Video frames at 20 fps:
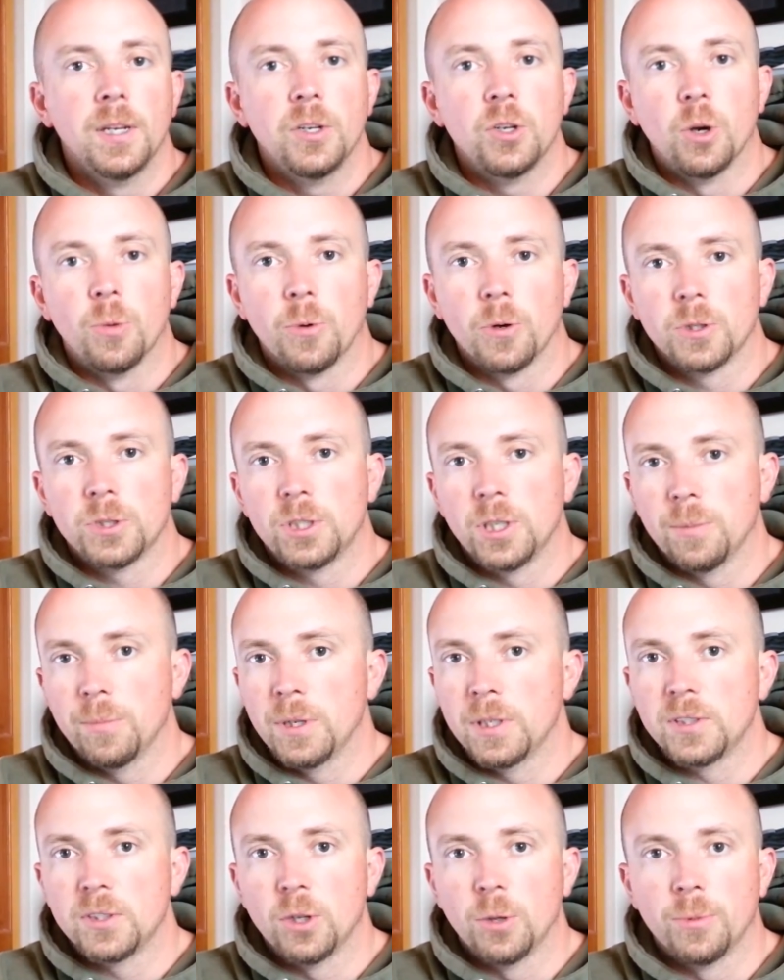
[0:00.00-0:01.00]
No more
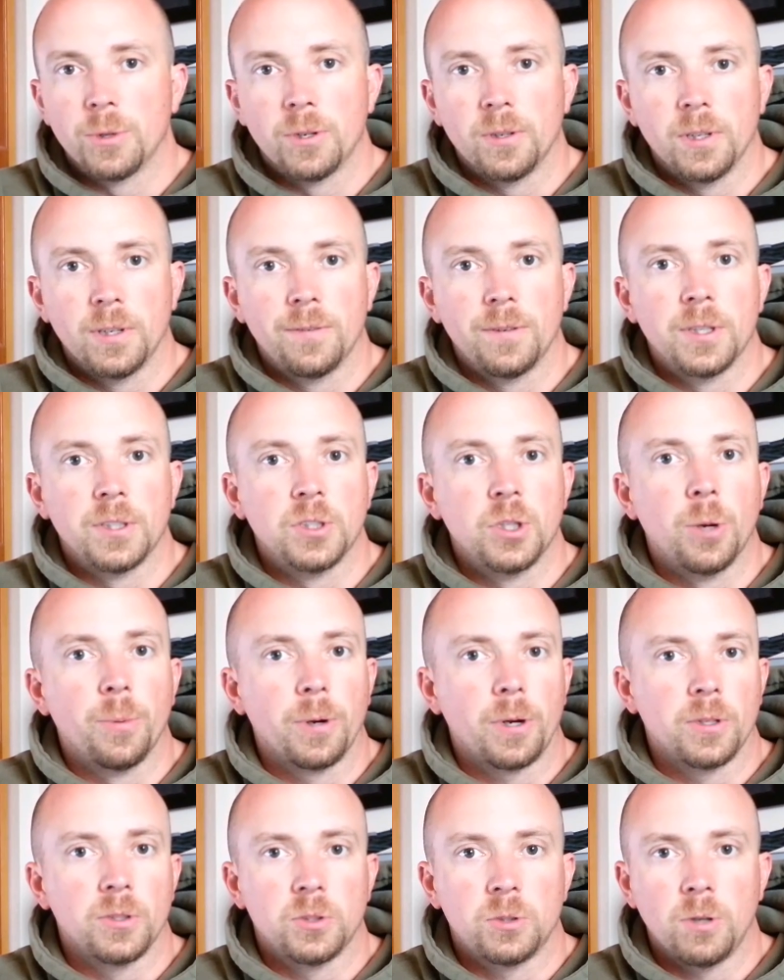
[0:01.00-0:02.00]
shipments, no more deliveries, no
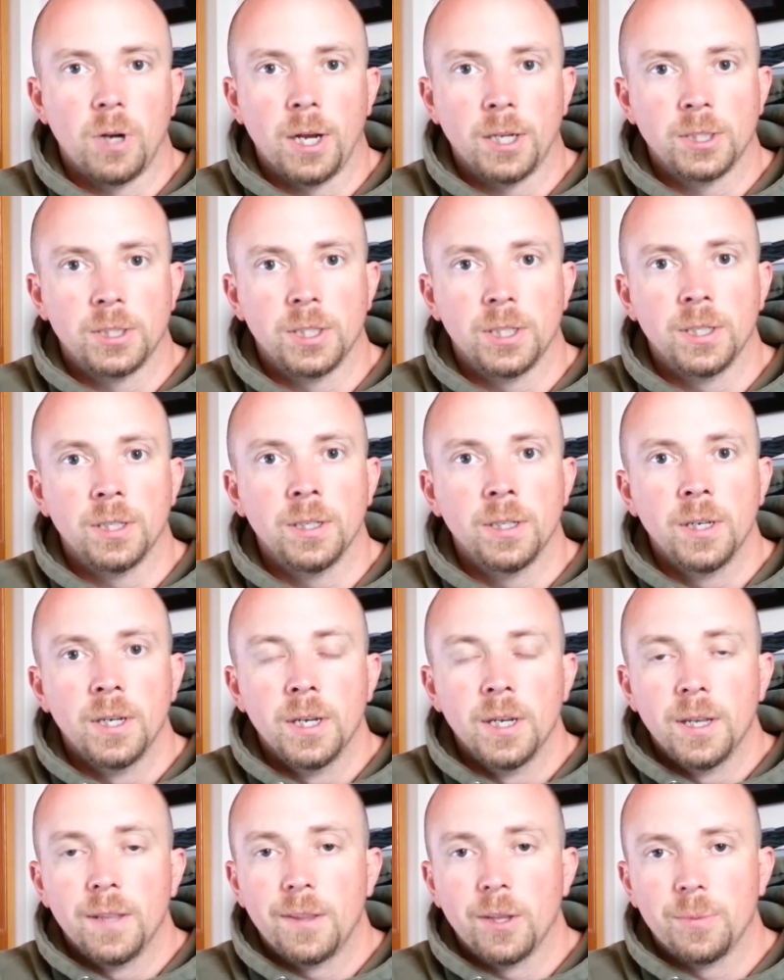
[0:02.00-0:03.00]
more construction.
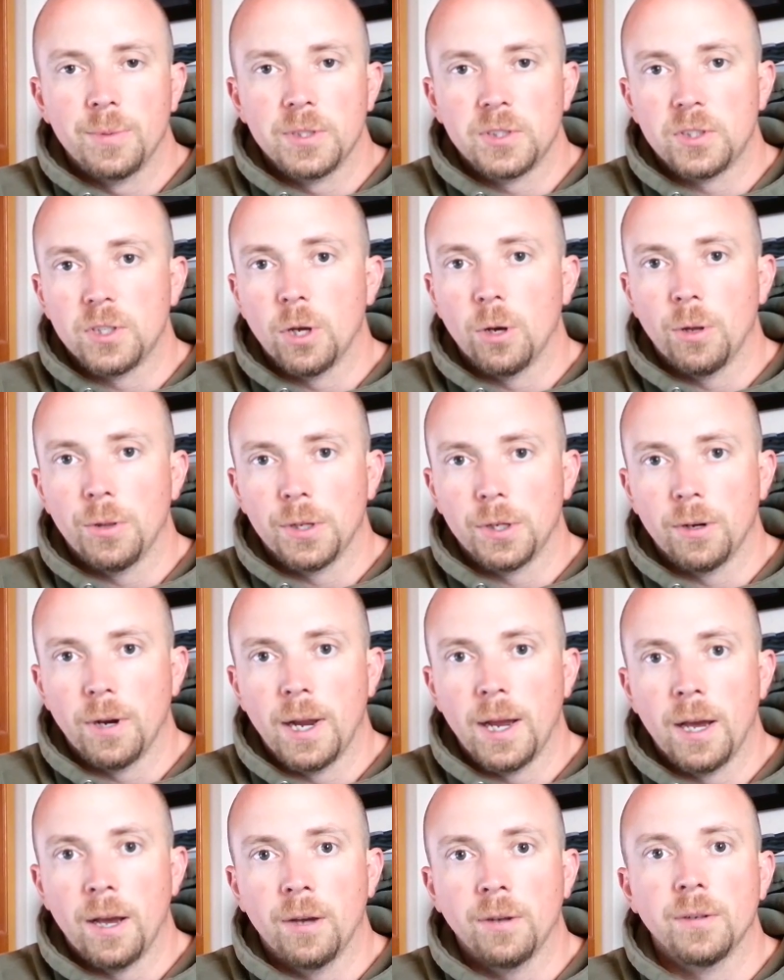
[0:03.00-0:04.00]
There'll be snow on the
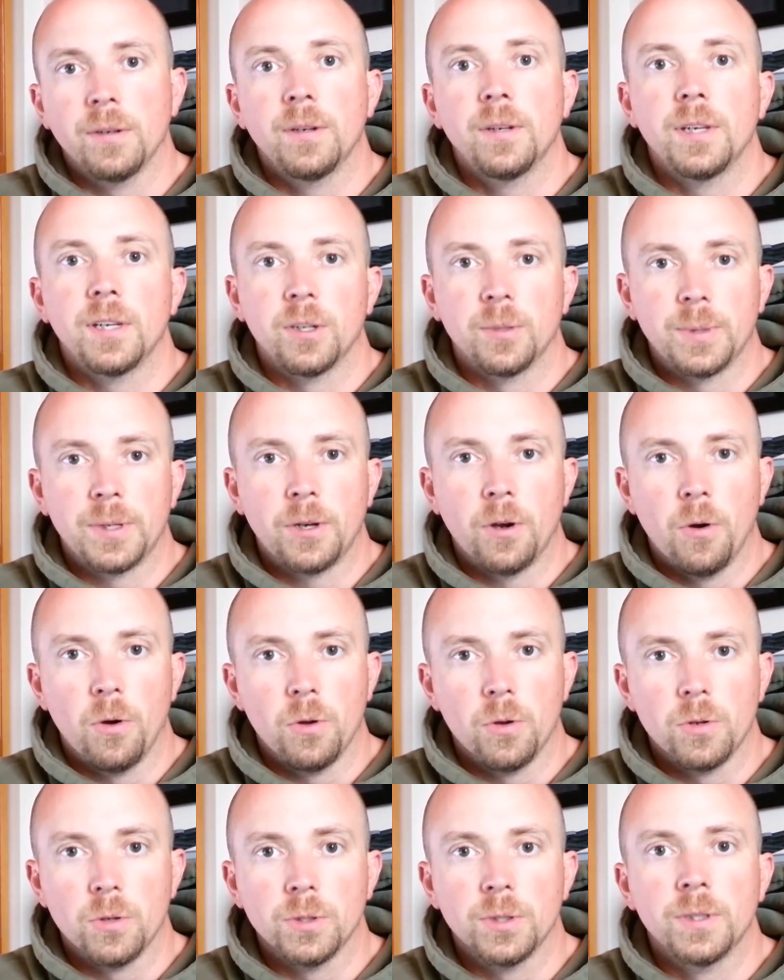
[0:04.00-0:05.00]
ground, it'll be
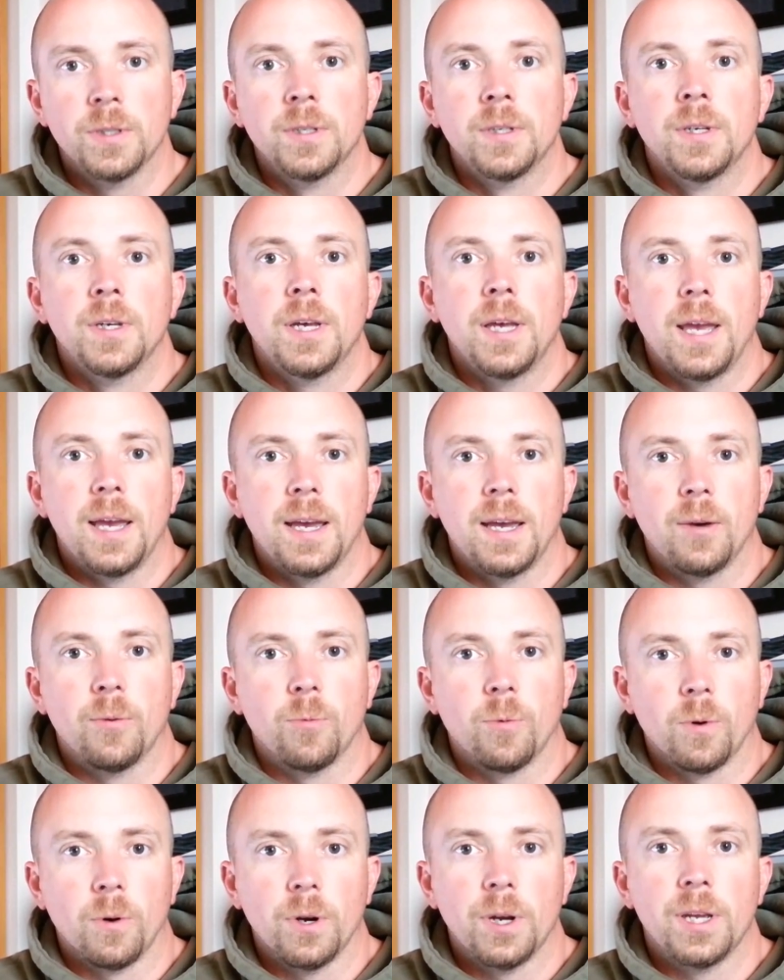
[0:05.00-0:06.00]
cold,
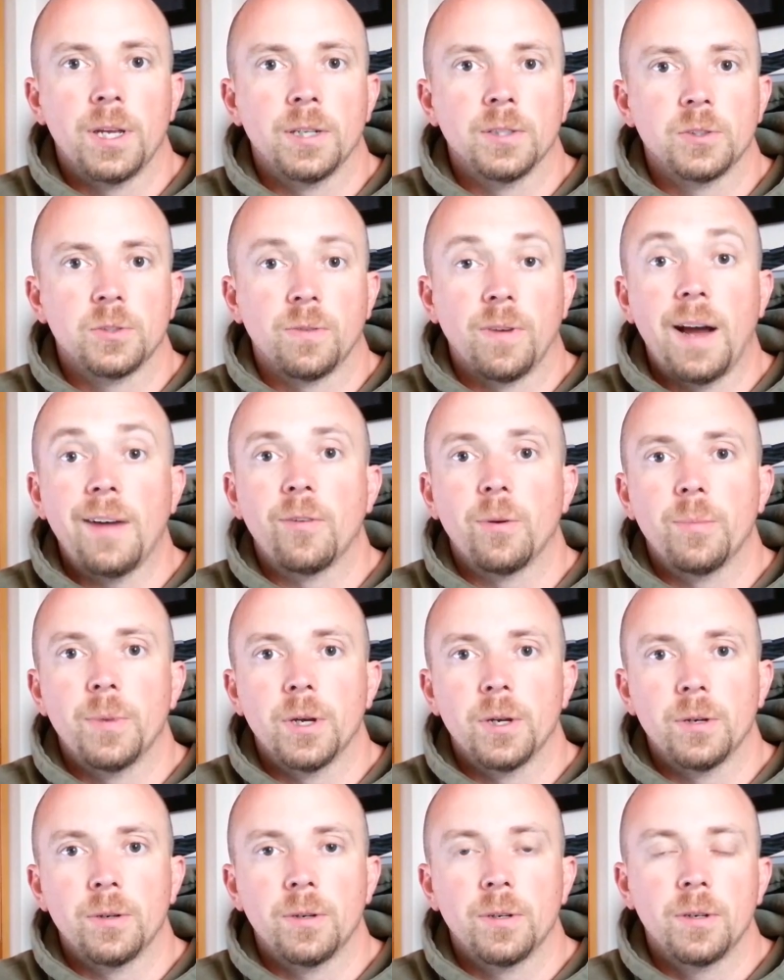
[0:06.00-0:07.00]
and we're in survival
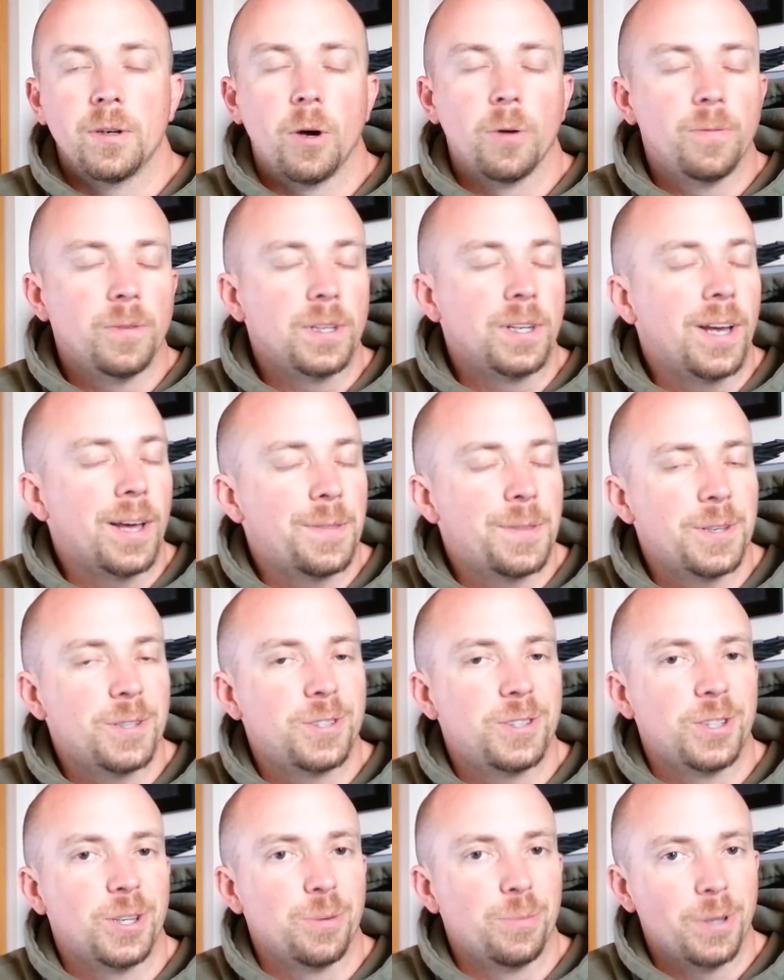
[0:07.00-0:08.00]
mode. Hopefully, not
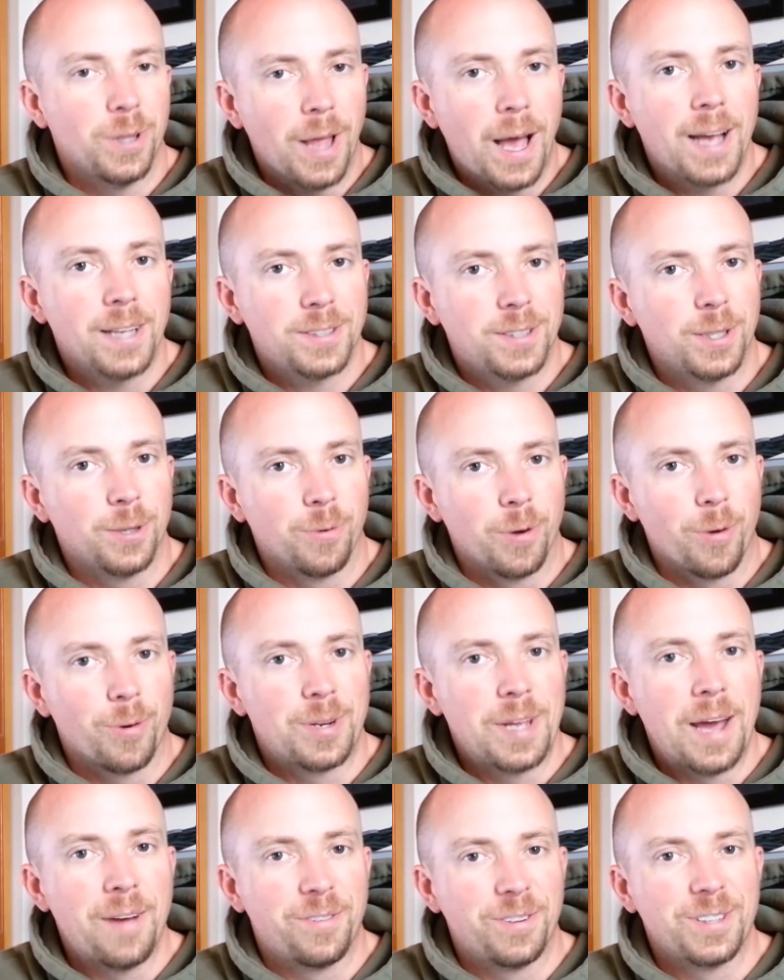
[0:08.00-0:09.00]
this year, but last year we were
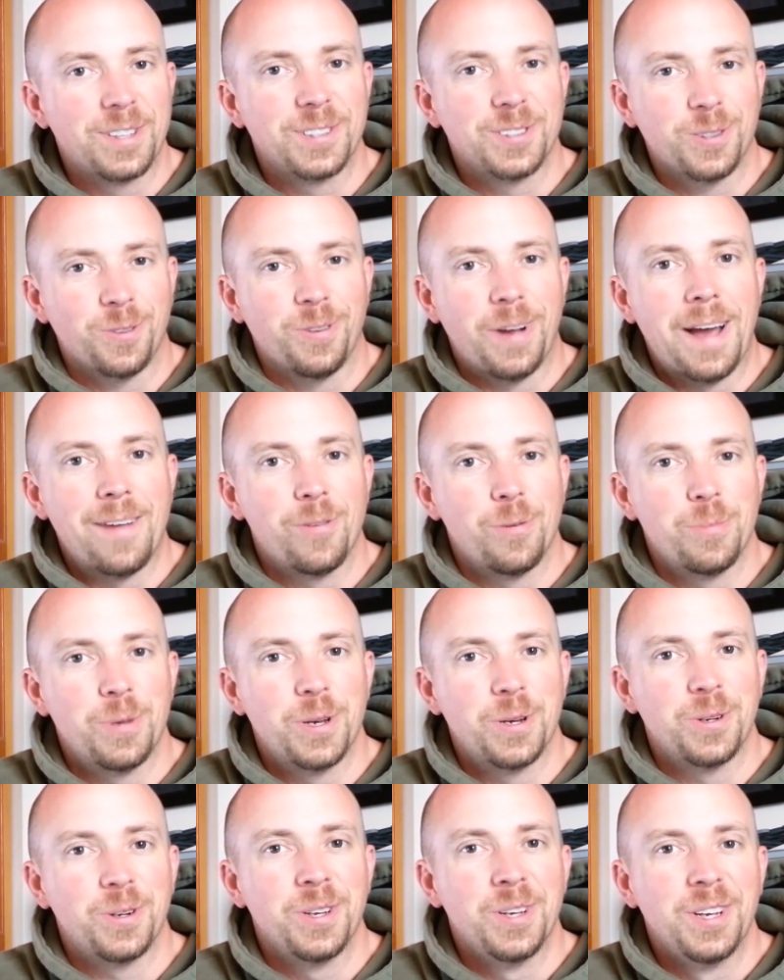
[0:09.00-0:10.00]
definitely in survival
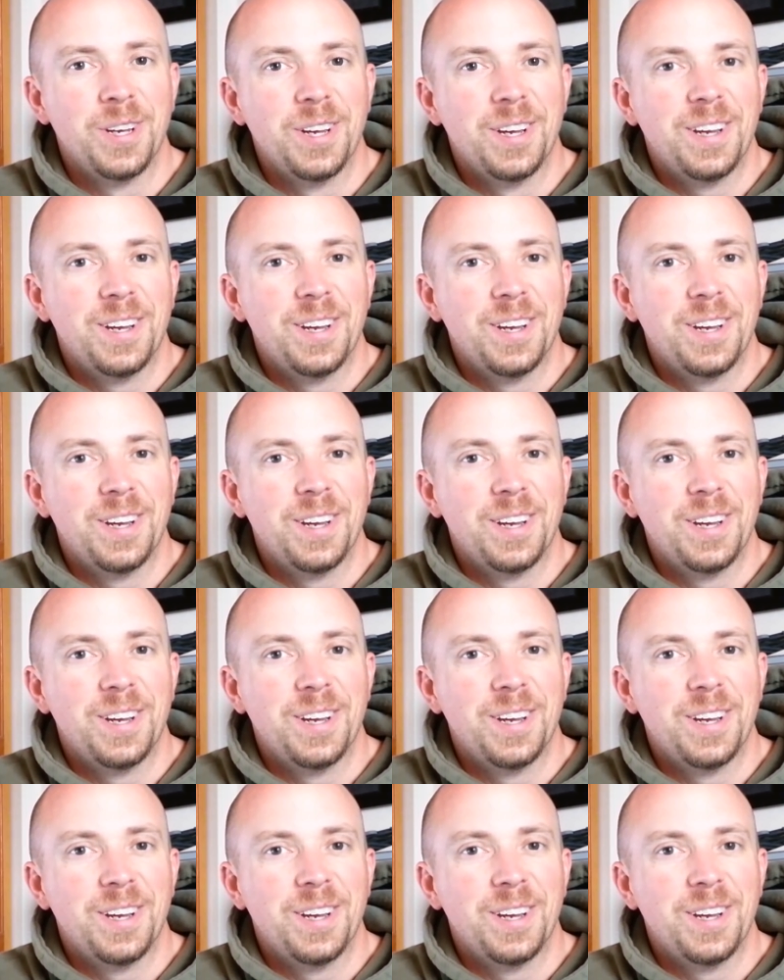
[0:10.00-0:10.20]
mode.